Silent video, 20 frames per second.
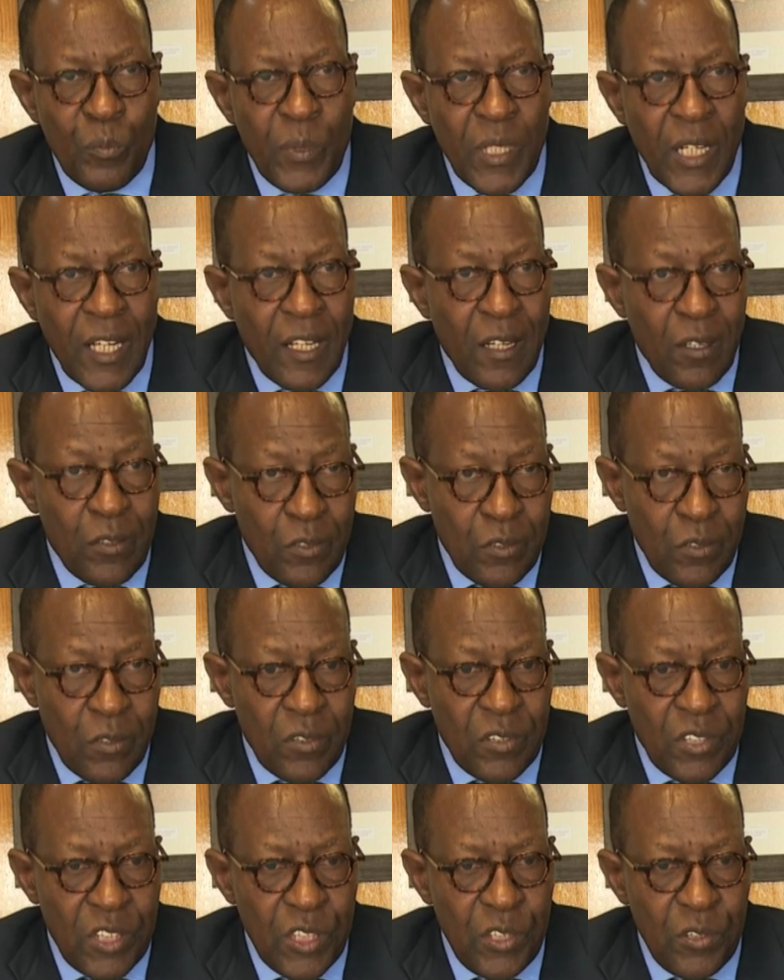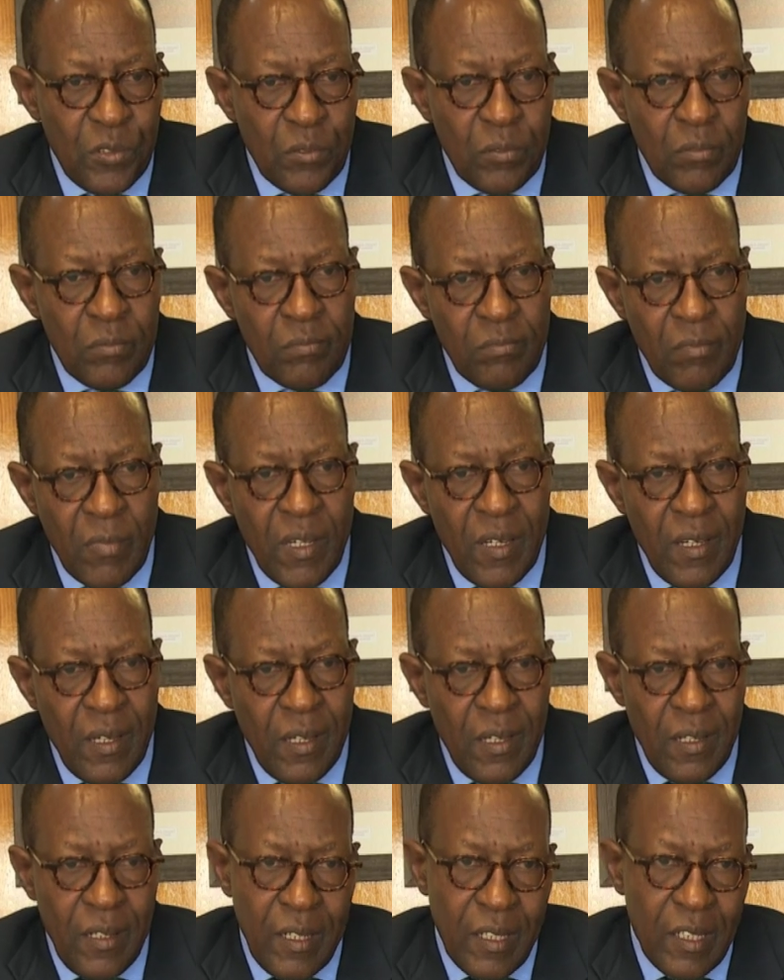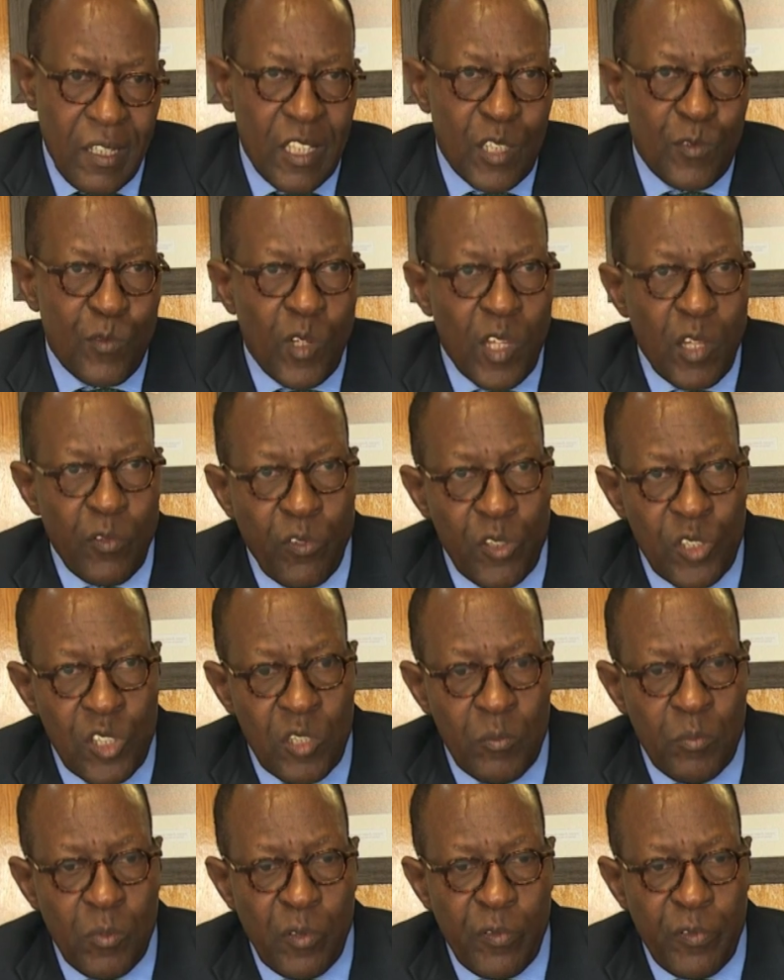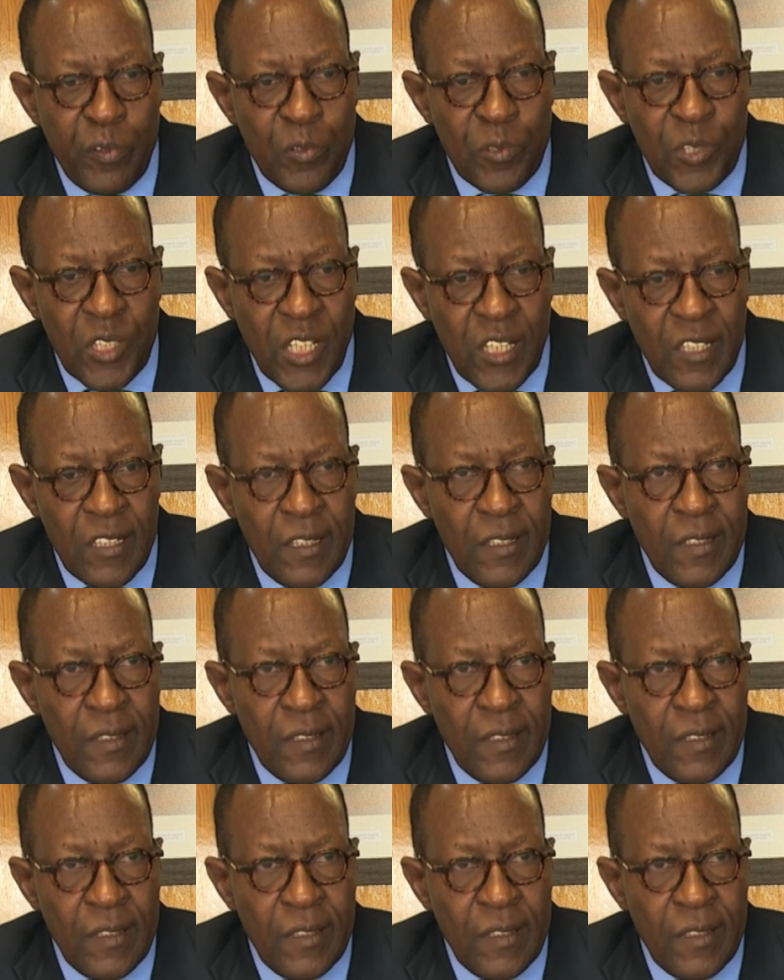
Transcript: be allowed to continue, at least for the foreseeable future.